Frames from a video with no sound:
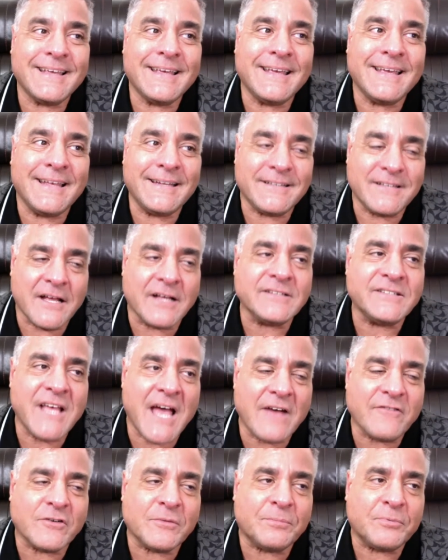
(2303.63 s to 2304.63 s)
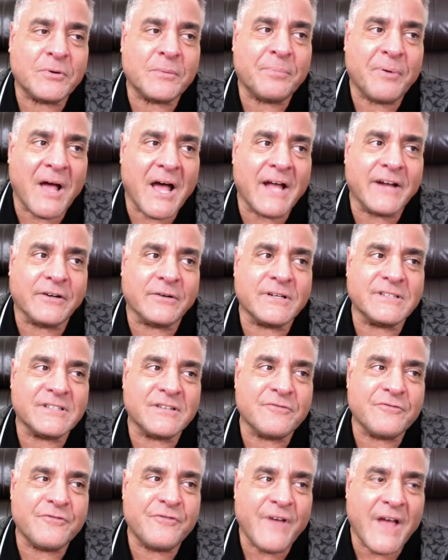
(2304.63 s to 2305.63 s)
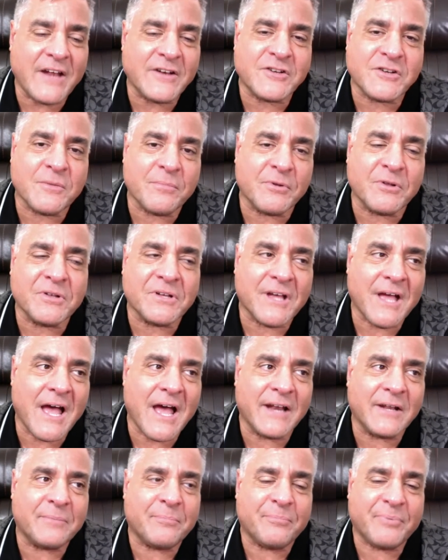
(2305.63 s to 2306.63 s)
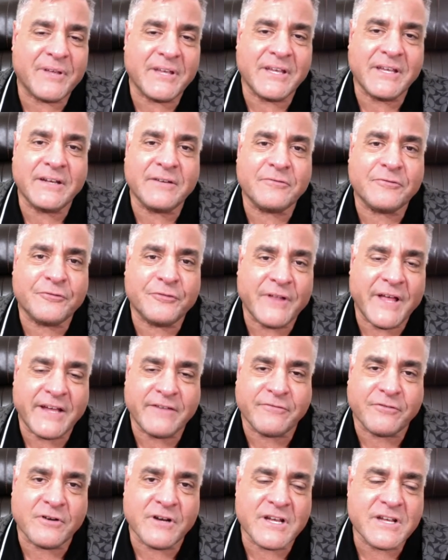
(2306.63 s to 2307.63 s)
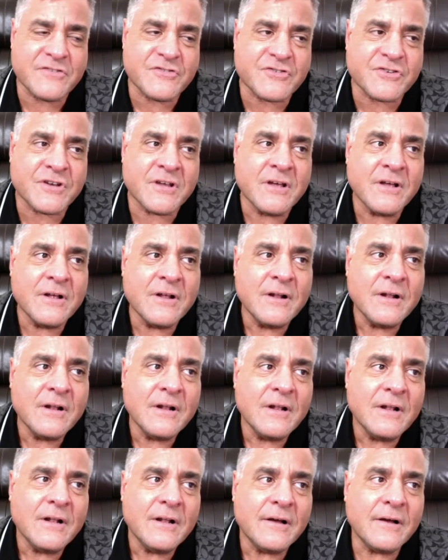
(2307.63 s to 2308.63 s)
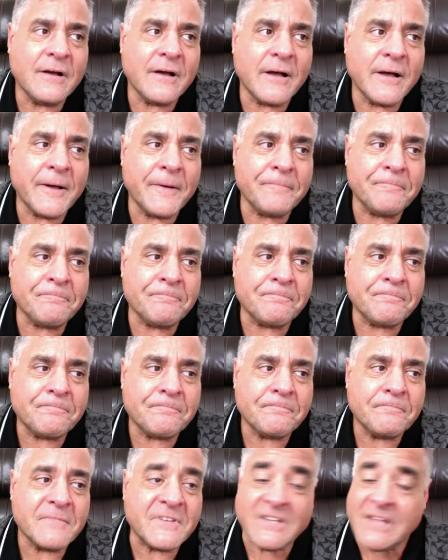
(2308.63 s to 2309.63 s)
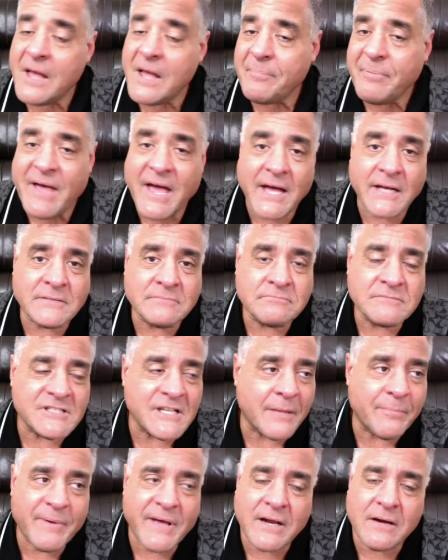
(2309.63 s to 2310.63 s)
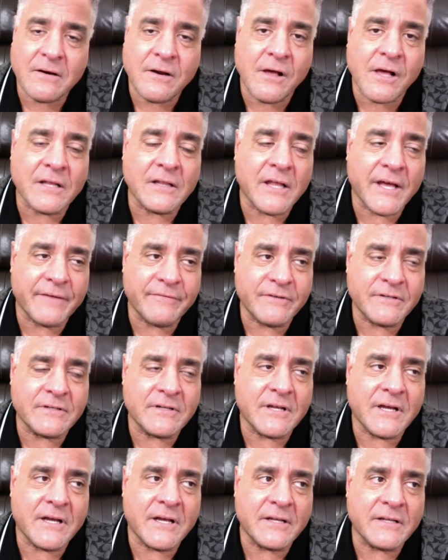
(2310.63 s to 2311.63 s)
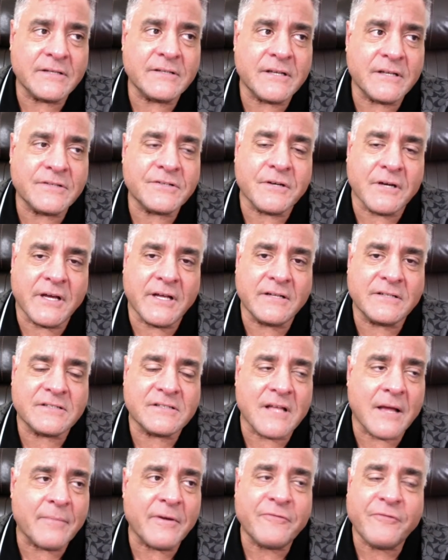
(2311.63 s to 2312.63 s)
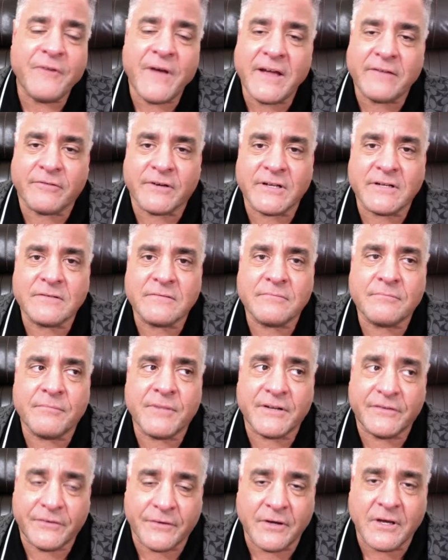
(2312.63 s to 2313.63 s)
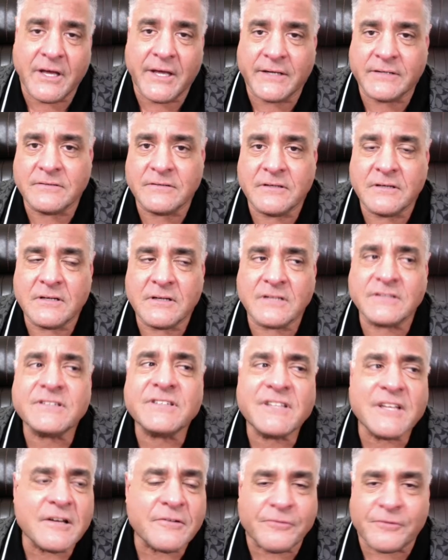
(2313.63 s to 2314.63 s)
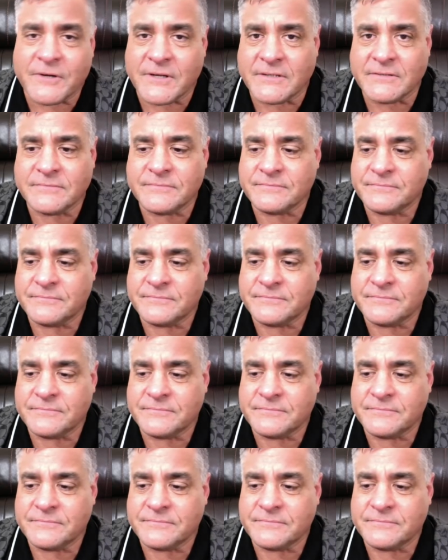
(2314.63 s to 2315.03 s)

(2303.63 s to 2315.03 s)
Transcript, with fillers: It does have a preponderance of vegetable kind of peat flavorish. Um, it's not bad. It's not bad at all. I love it. I, it's good. It's not my favorite, but it's good because it's different.